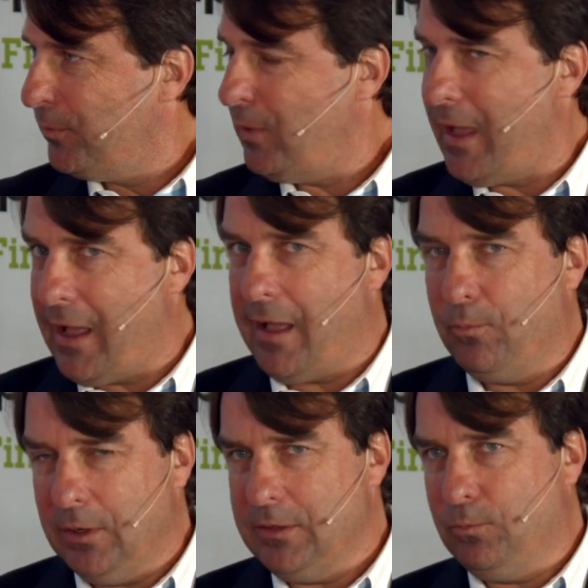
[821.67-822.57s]
Yeah.
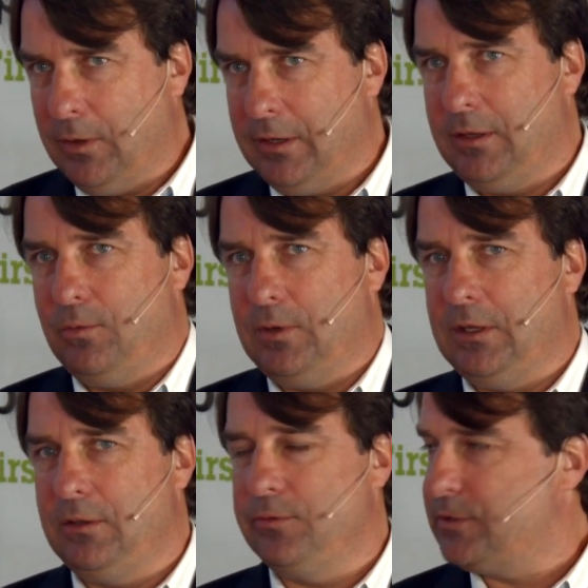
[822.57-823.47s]
What what are you, what are
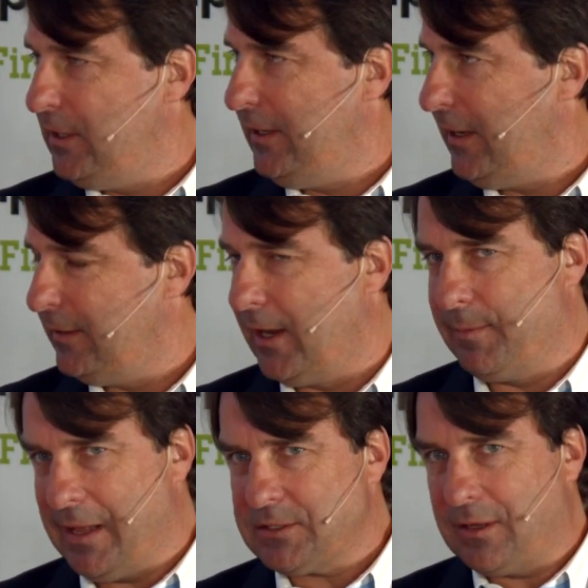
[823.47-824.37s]
you seeing there?
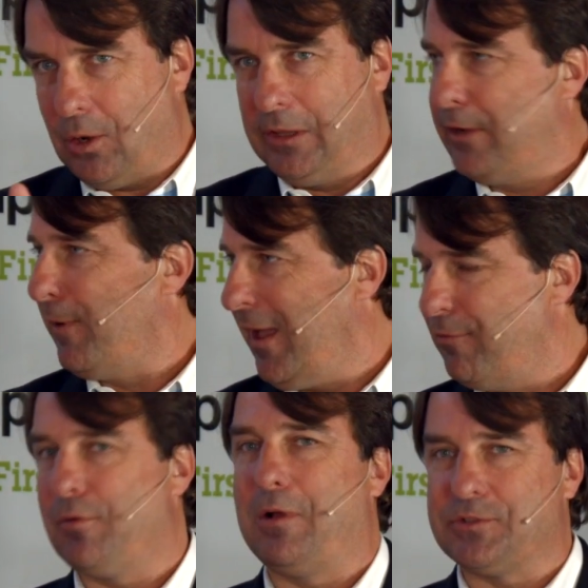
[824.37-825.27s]
And that's the holy grail.
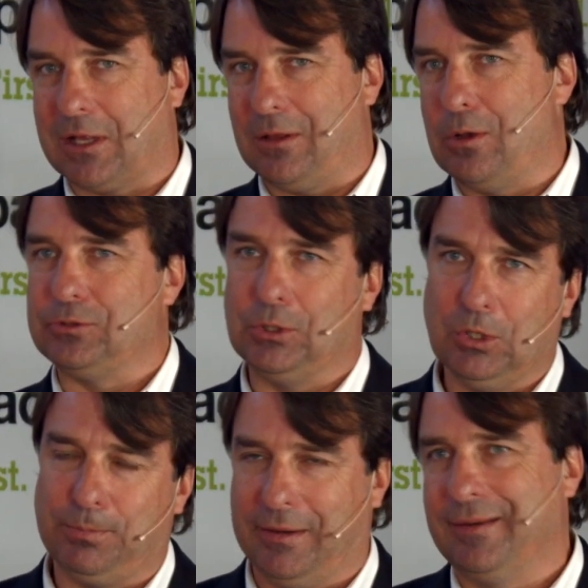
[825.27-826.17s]
Everyone wants the closed
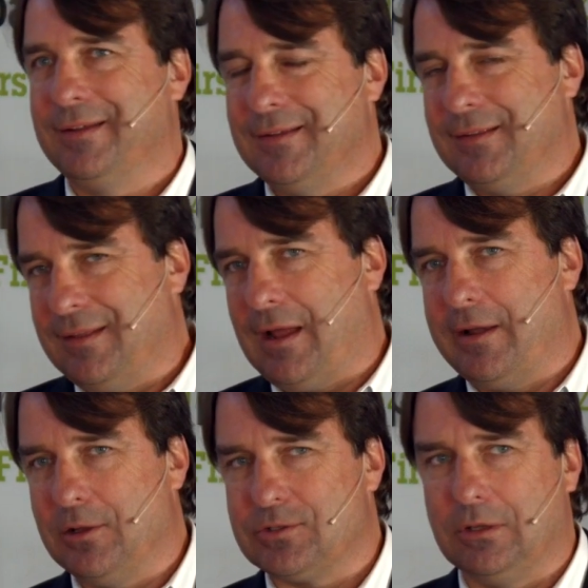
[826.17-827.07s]
loop, and and I
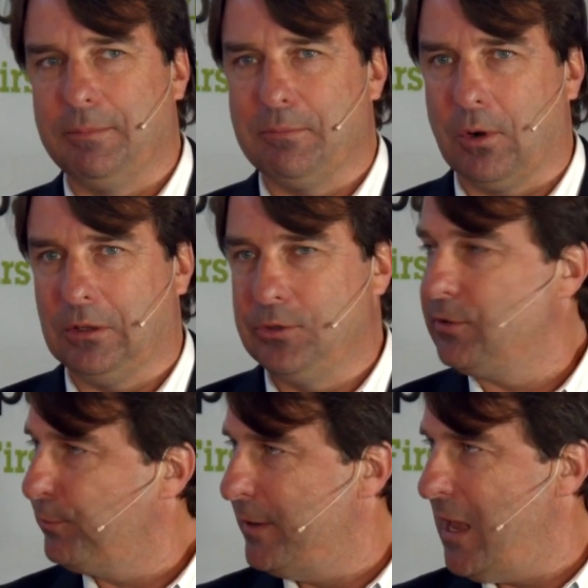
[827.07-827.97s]
know it's a little bit more
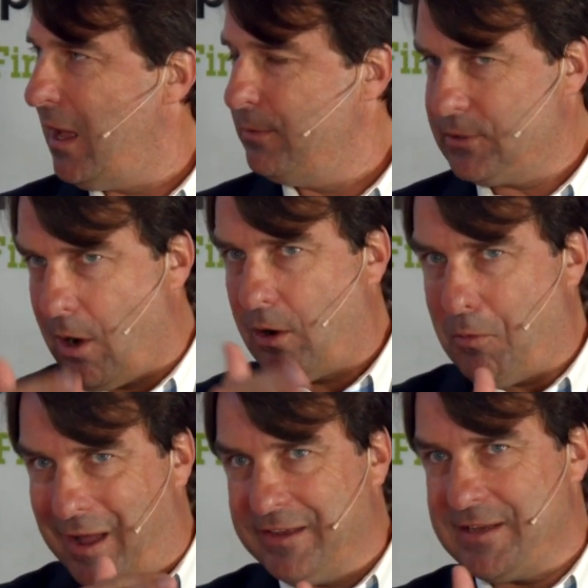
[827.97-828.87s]
elusive right now, but R O
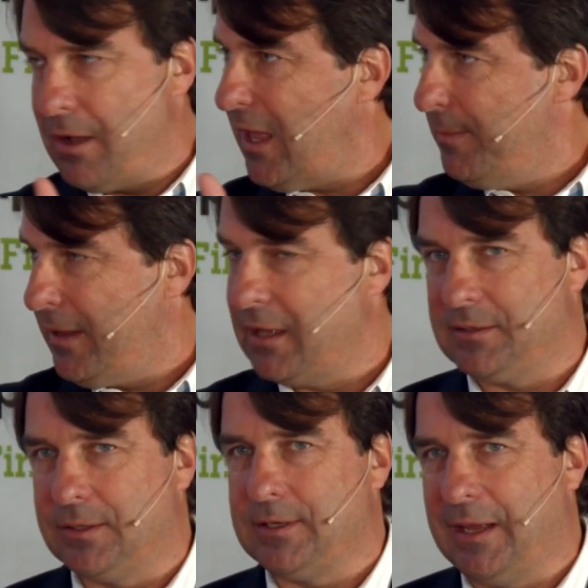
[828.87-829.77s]
I is now coming onto
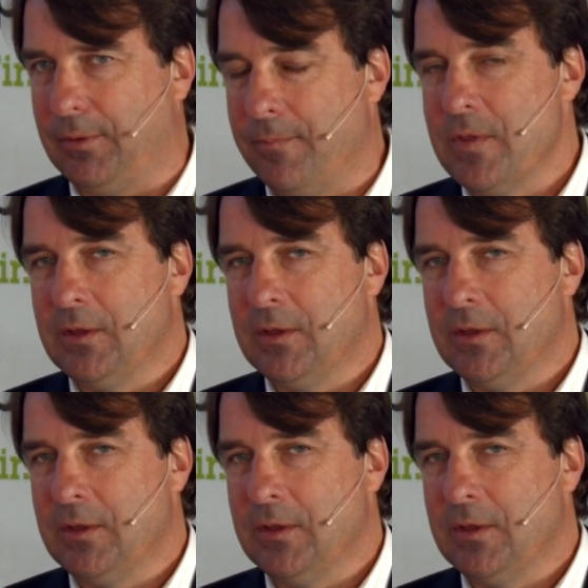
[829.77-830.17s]
the table.